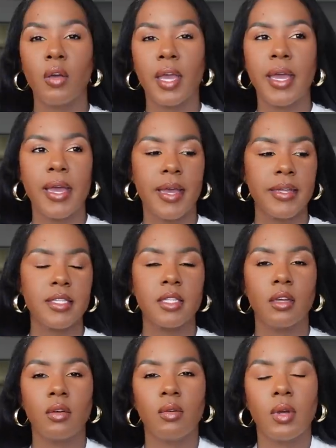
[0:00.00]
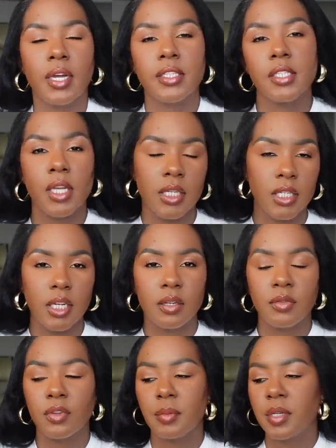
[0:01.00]
Okay, guys, so I just got
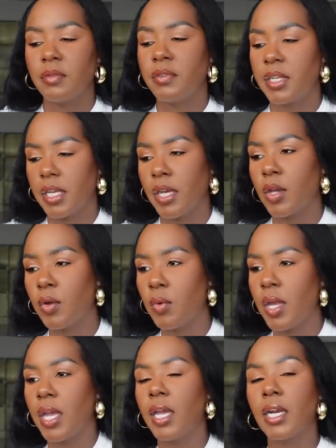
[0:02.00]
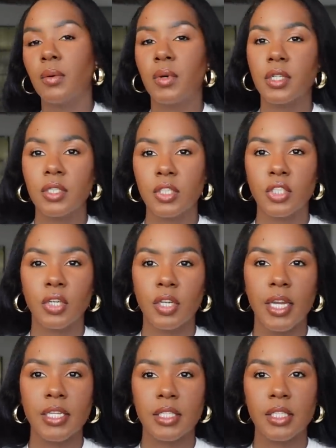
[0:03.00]
done filming a video and I wanted to share you
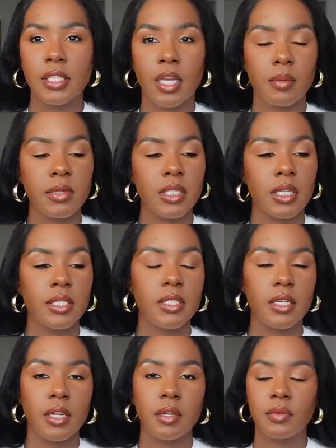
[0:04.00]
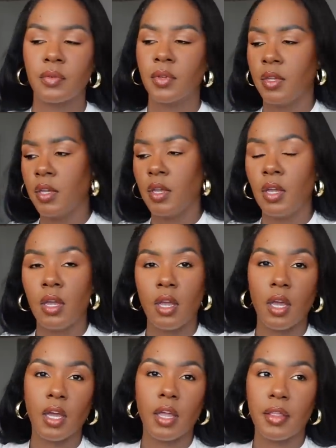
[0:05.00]
guys this Amazon stuff
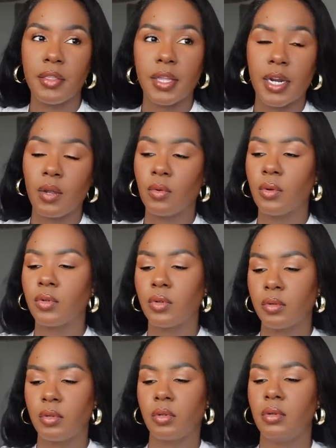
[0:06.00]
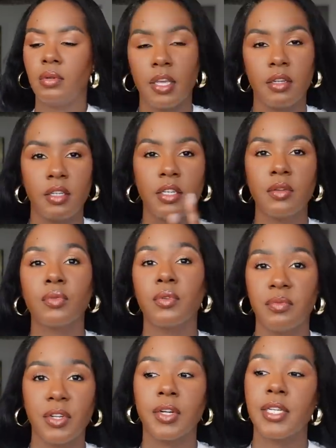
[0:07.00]
uh, that I ordered at
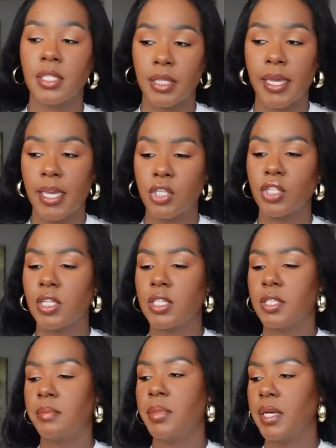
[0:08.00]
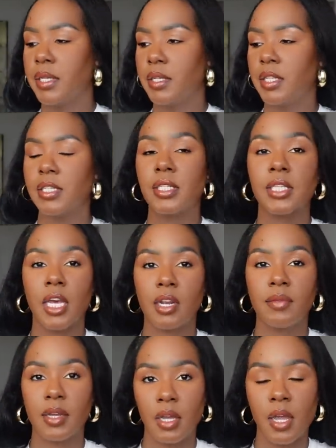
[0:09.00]
different various occasions, but this is
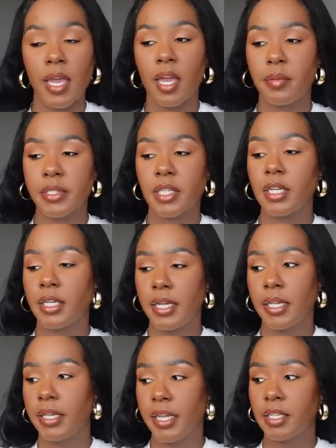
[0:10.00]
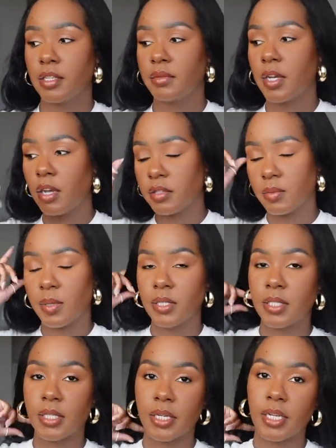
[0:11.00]
kind of a Amazon collective haul. It's
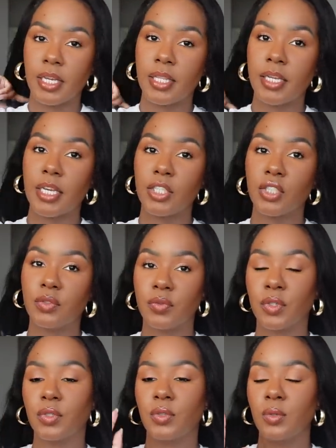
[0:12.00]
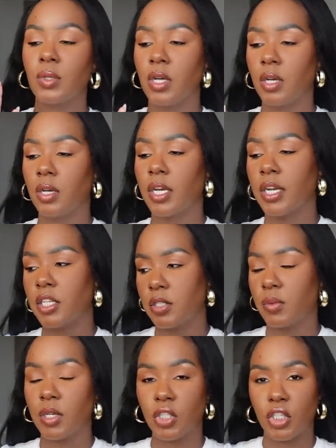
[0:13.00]
been sitting in the kitchen for too long and I
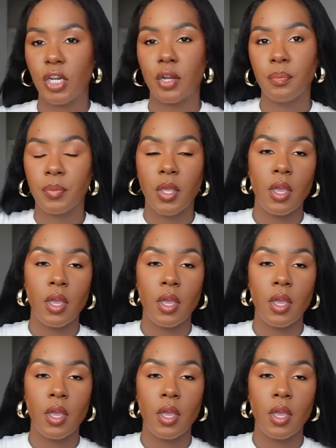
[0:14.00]
just wanna share